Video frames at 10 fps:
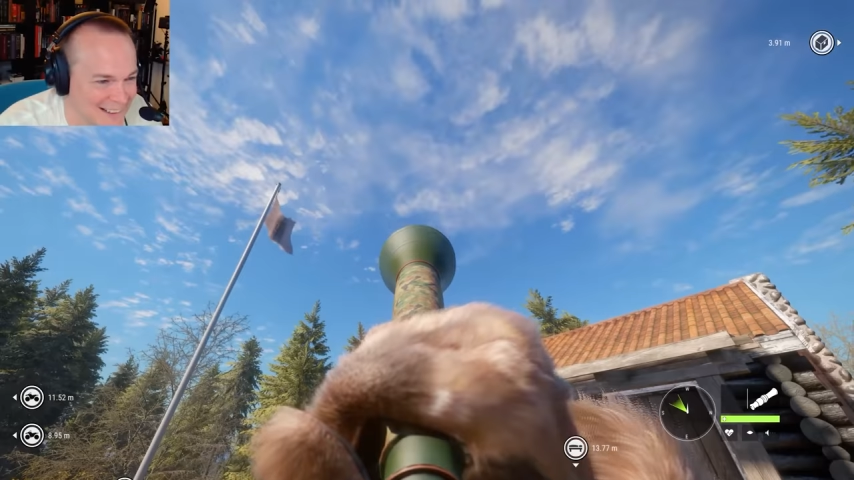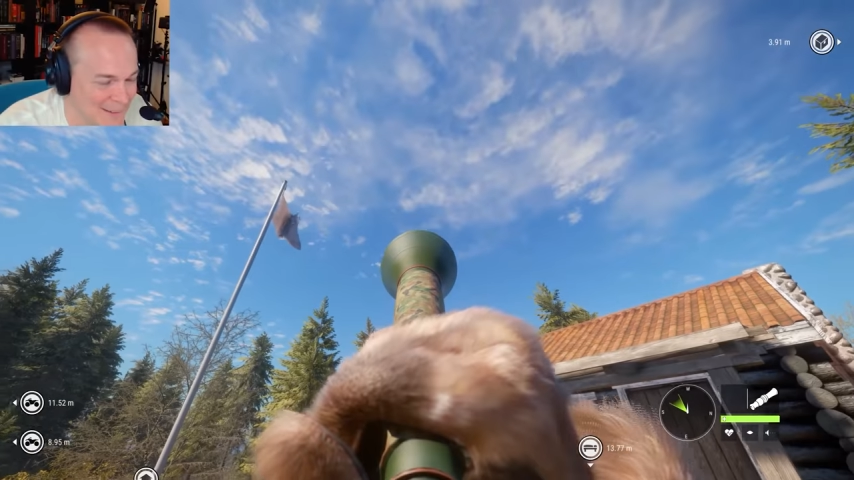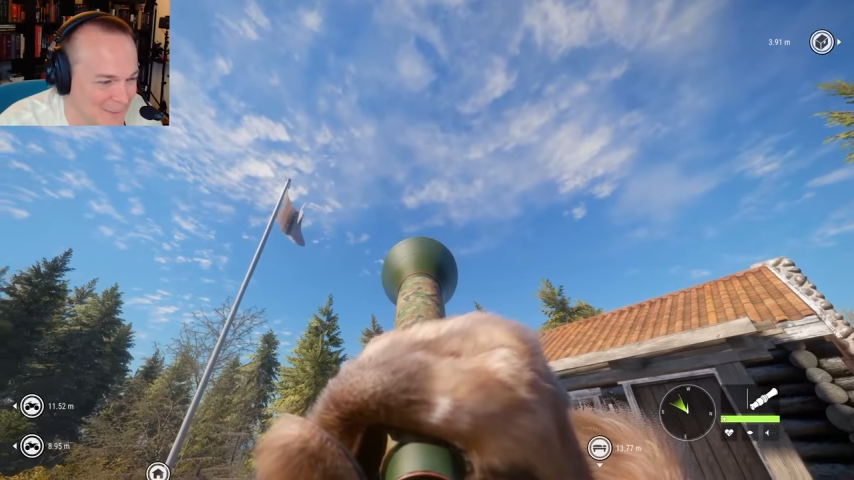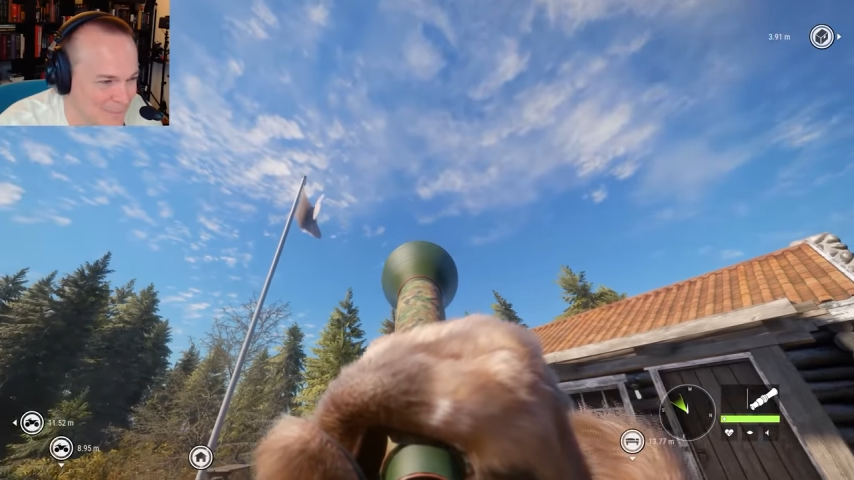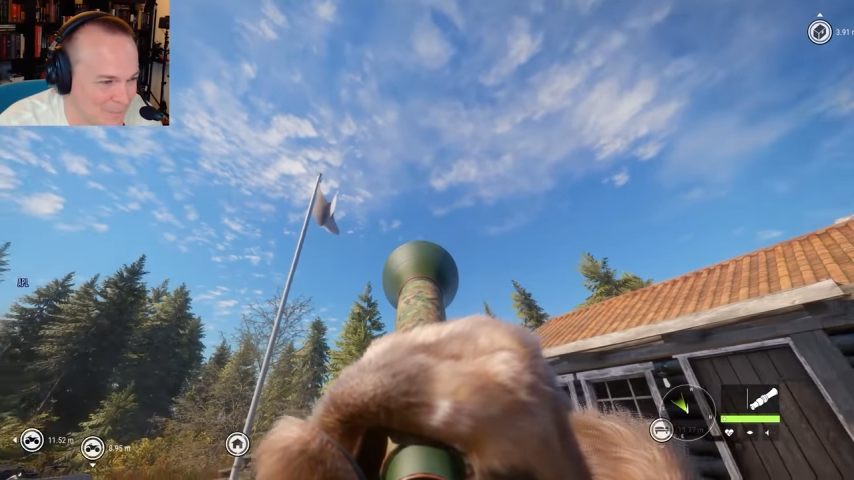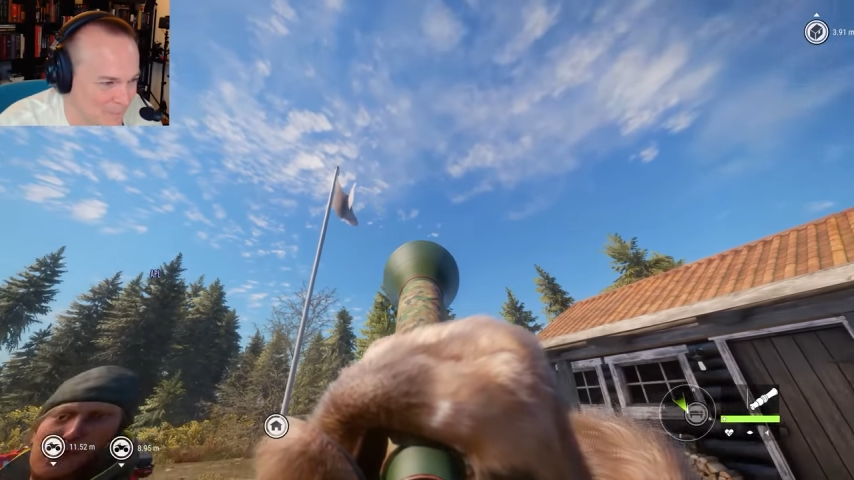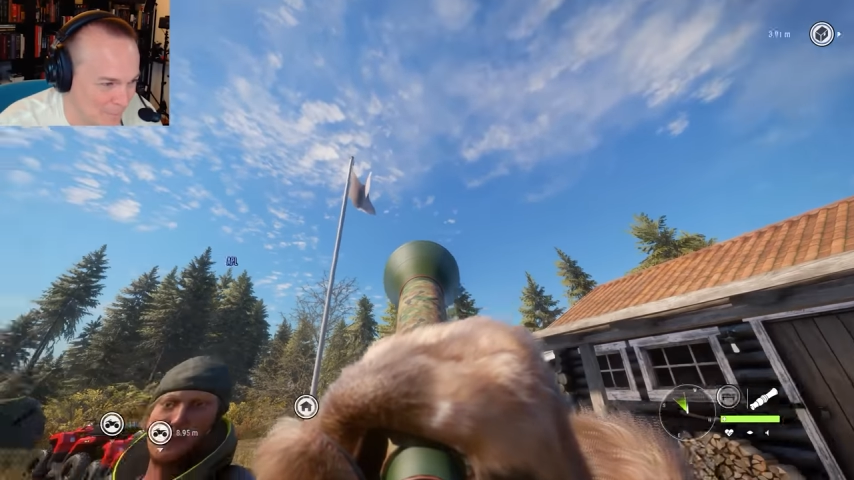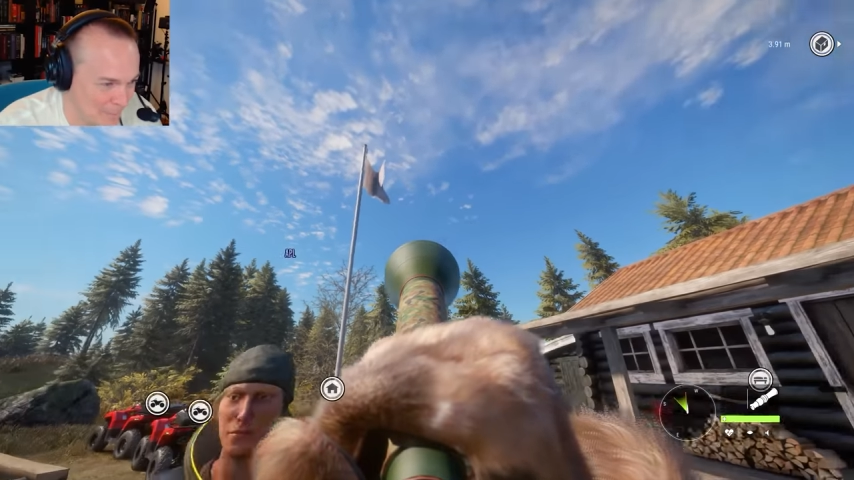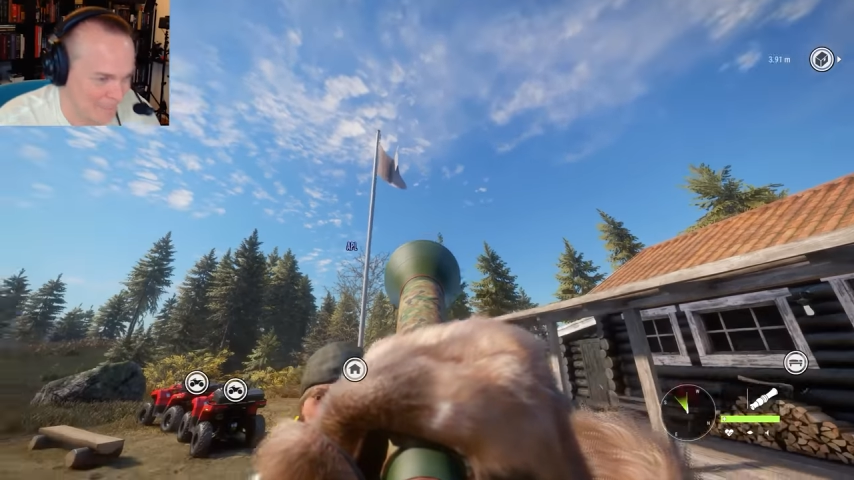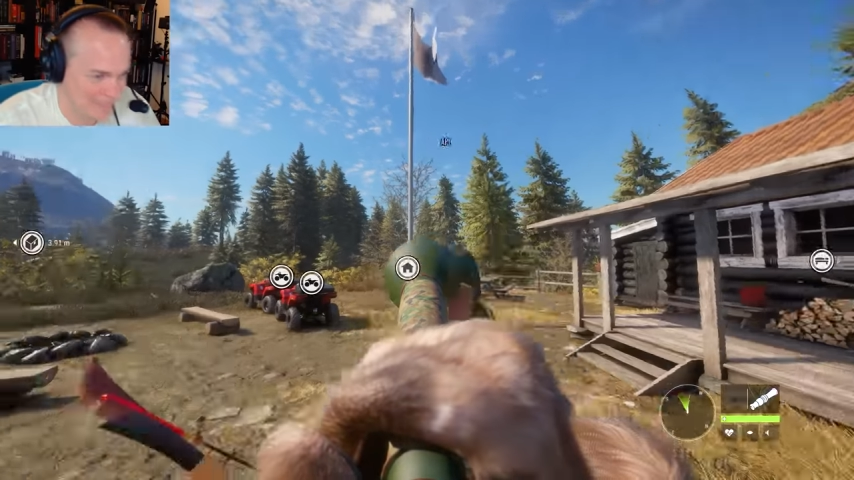I
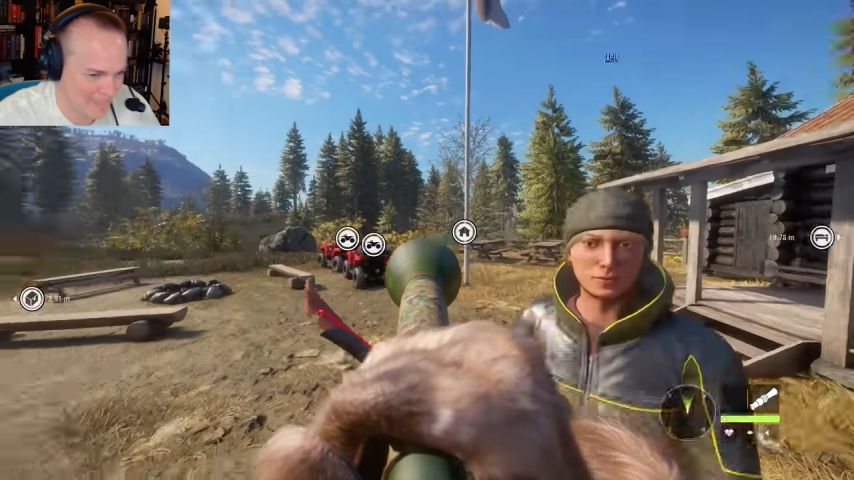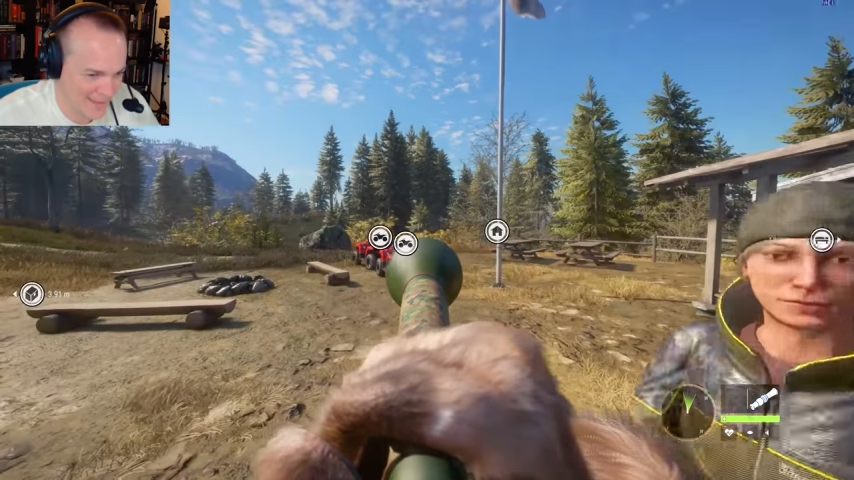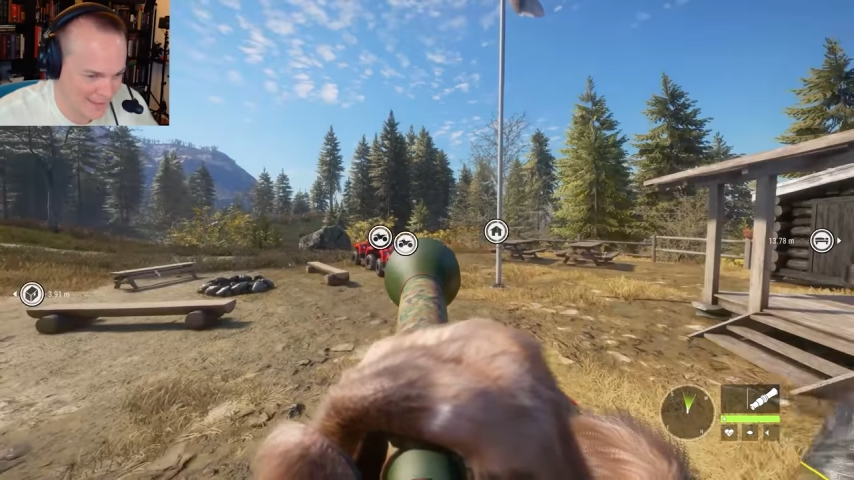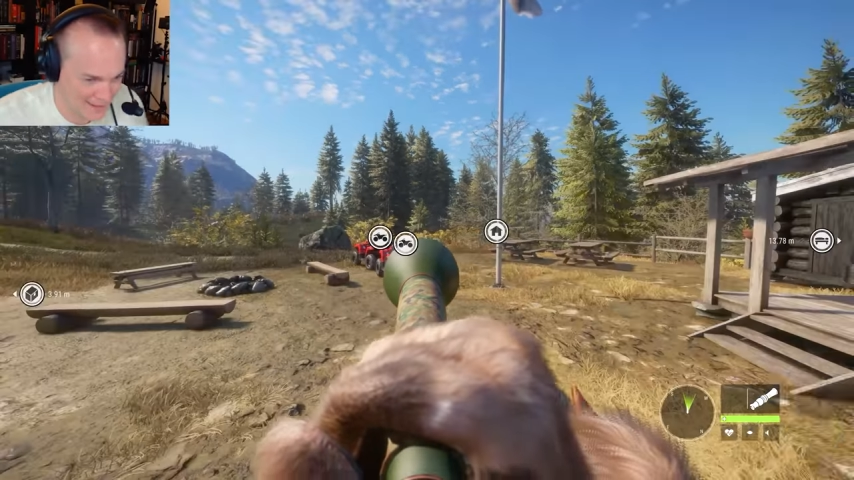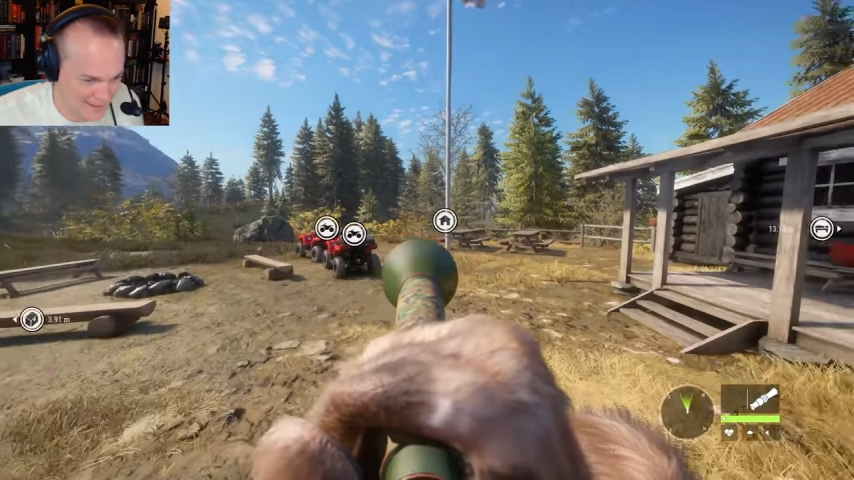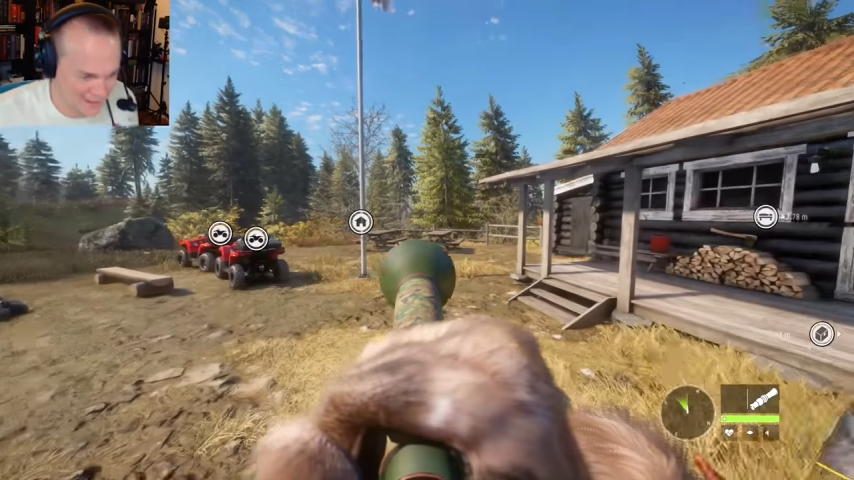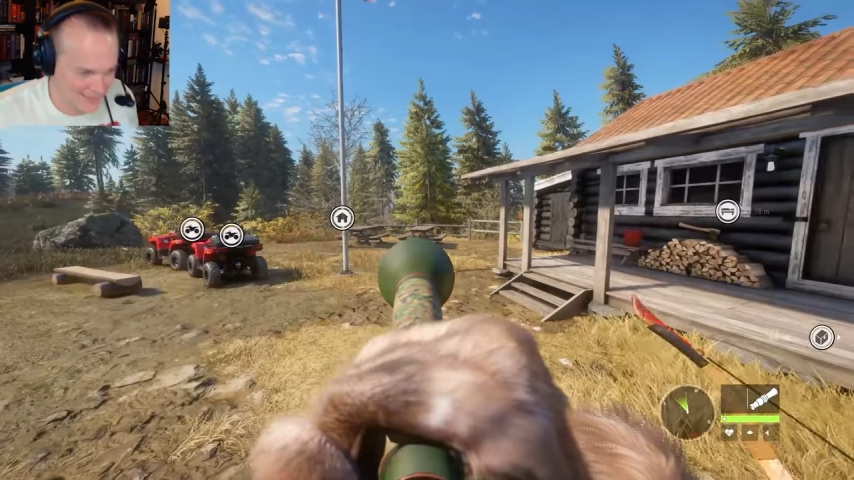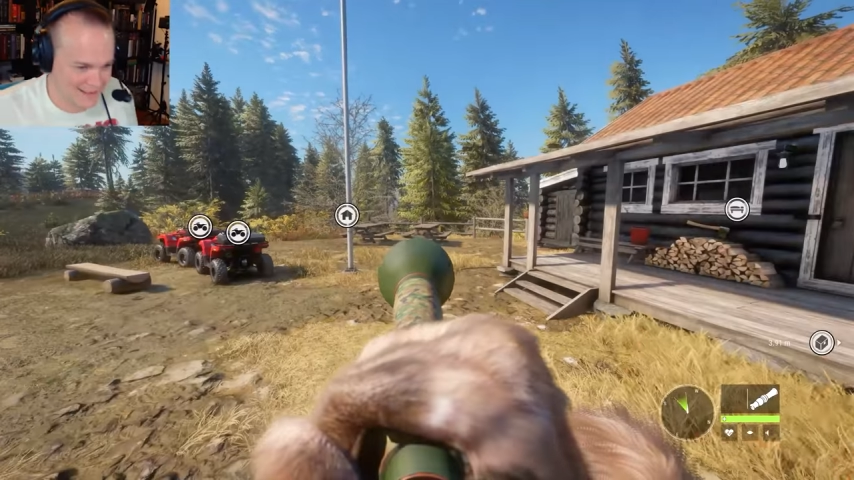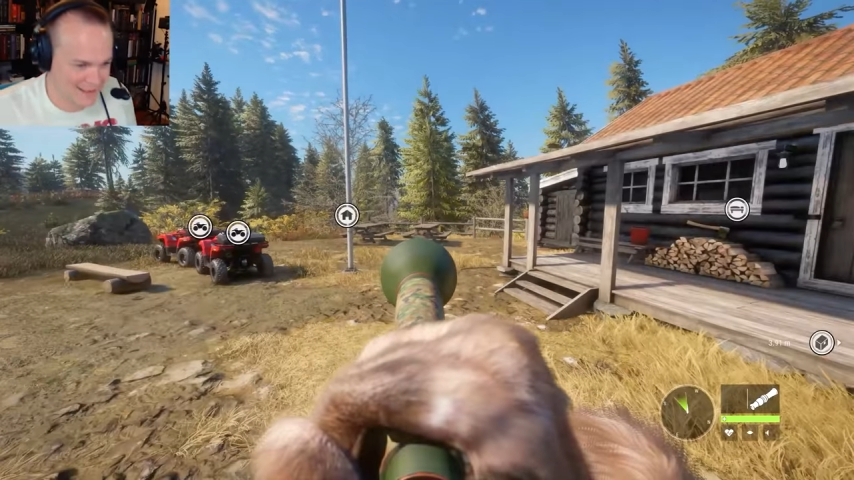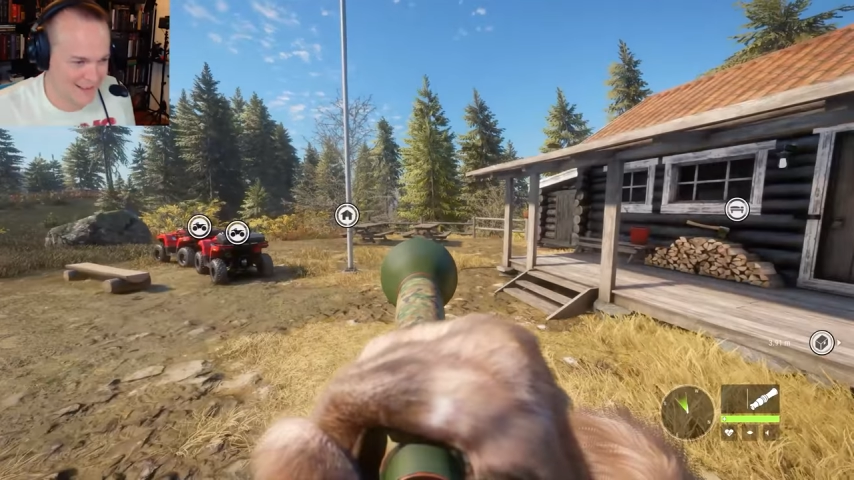literally am not even
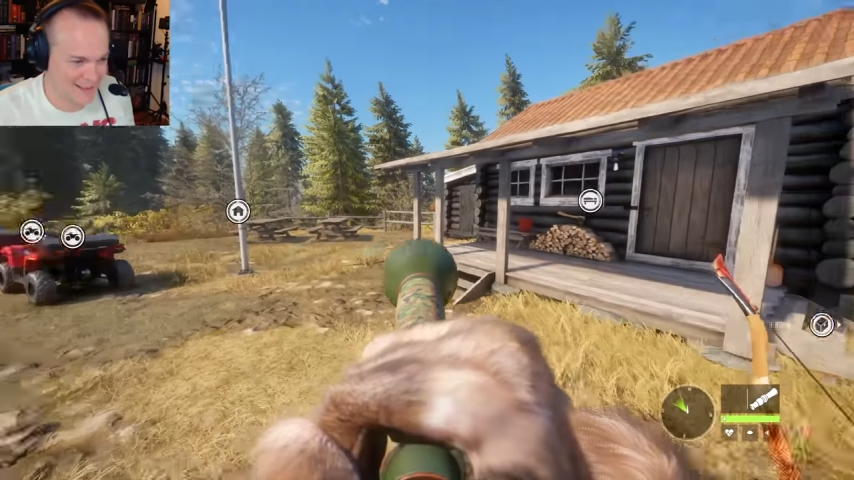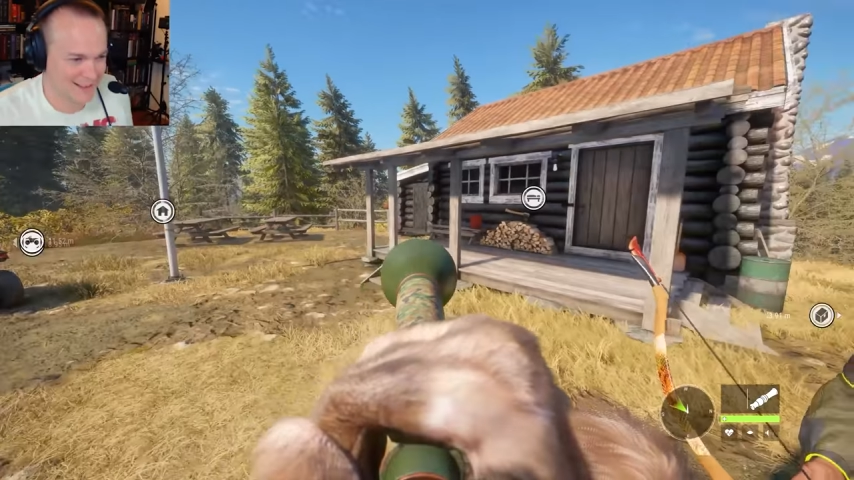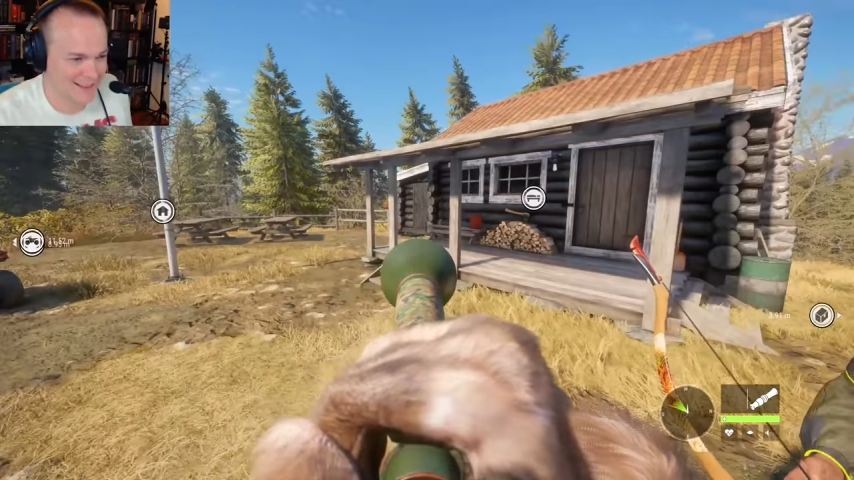hearing anything.